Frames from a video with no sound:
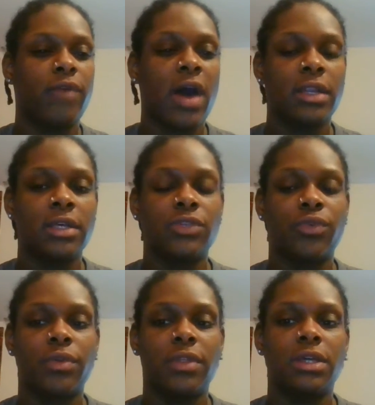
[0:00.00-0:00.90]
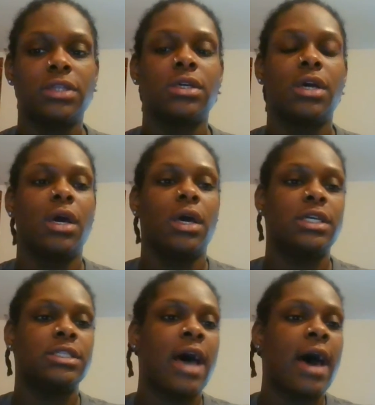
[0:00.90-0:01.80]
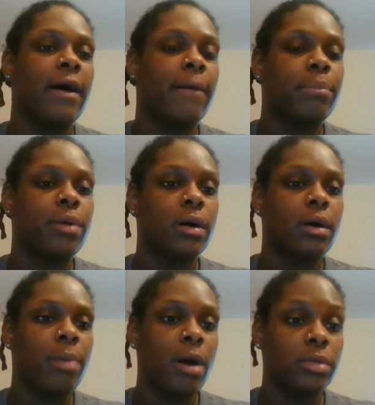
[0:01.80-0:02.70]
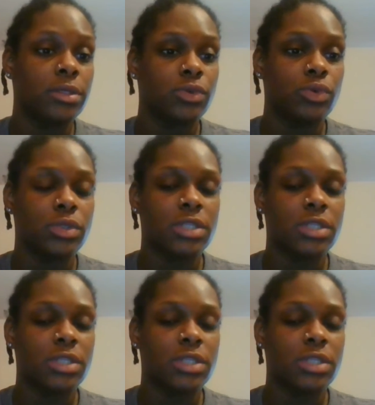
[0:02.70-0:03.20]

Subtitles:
findings for this is not a public school.